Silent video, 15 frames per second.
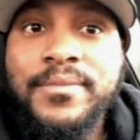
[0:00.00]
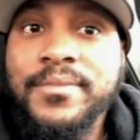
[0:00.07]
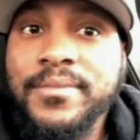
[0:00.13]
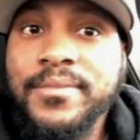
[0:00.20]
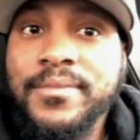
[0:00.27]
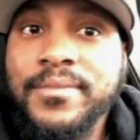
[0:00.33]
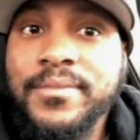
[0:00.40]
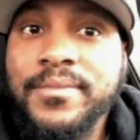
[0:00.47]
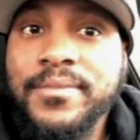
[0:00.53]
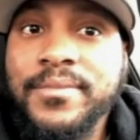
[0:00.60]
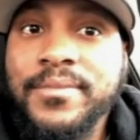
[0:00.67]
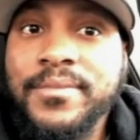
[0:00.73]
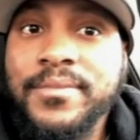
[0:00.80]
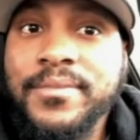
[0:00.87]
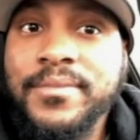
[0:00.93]
yes,
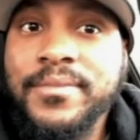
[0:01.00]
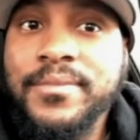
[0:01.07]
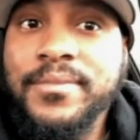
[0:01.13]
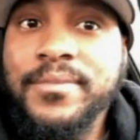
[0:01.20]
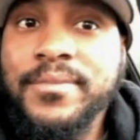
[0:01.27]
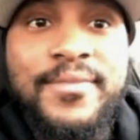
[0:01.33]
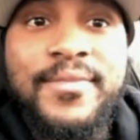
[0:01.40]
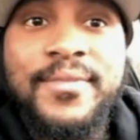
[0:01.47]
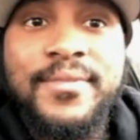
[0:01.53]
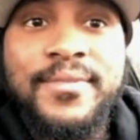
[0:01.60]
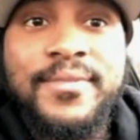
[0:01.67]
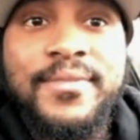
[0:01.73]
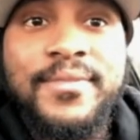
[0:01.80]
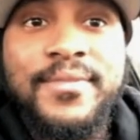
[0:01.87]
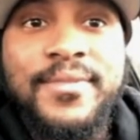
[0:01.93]
that's what's
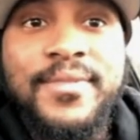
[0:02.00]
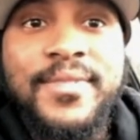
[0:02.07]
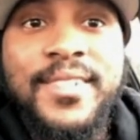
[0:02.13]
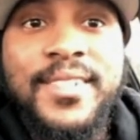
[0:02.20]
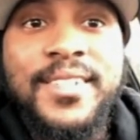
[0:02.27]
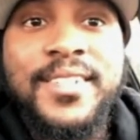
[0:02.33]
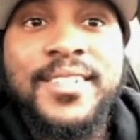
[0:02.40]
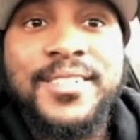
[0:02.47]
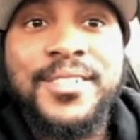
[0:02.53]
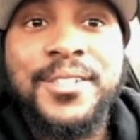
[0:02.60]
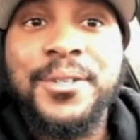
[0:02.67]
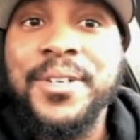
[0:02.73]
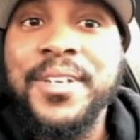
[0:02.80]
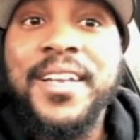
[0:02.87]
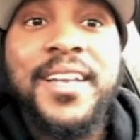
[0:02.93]
important. That
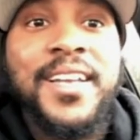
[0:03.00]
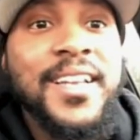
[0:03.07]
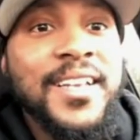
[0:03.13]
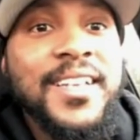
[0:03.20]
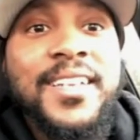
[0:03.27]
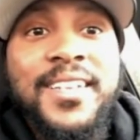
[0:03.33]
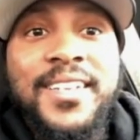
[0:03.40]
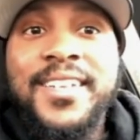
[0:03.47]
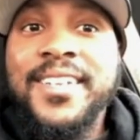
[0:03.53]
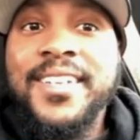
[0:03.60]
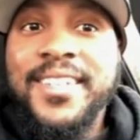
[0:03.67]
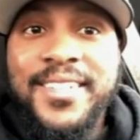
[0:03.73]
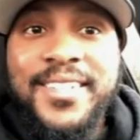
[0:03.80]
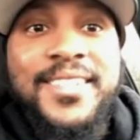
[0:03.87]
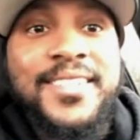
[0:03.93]
is so
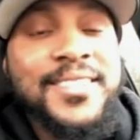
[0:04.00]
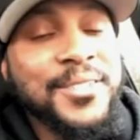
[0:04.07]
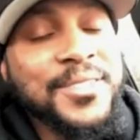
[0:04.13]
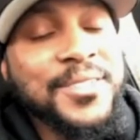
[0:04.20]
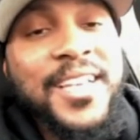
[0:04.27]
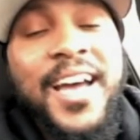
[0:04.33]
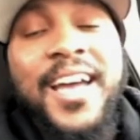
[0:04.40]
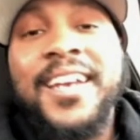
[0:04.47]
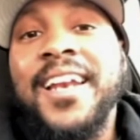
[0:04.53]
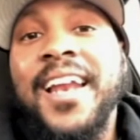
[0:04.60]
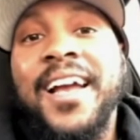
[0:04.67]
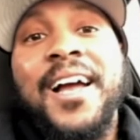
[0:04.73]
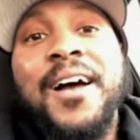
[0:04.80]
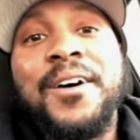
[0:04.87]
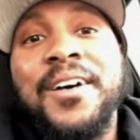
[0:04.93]
fire.
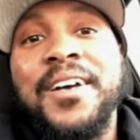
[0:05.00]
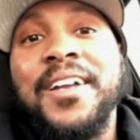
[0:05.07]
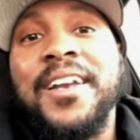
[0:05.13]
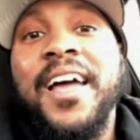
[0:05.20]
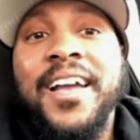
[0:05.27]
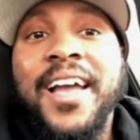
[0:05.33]
So. So